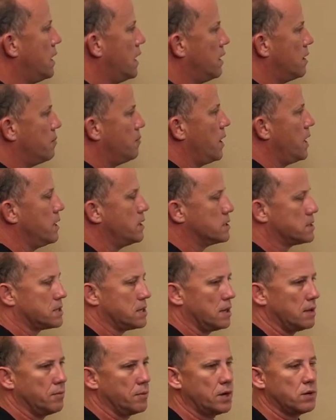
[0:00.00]
and a maintenance
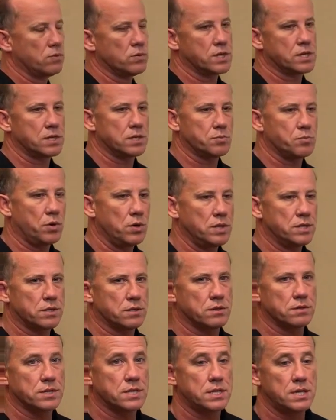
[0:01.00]
element, which is
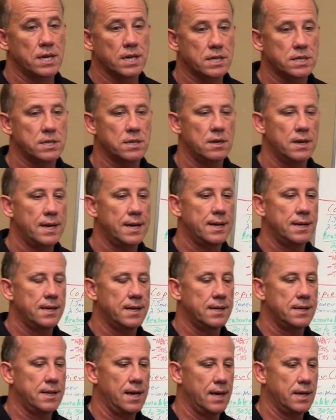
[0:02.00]
0.06
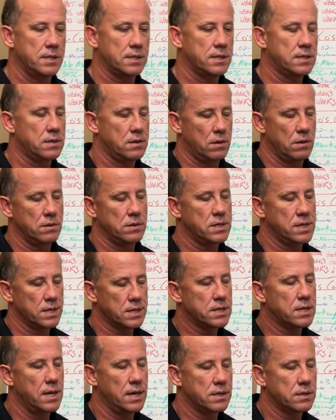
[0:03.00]
tenths or
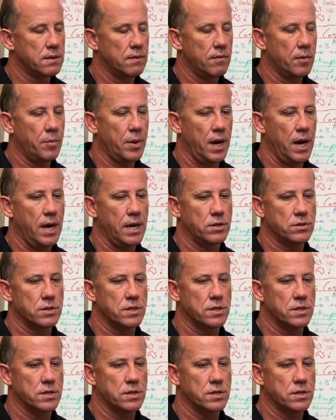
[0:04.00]
6/10 of a page or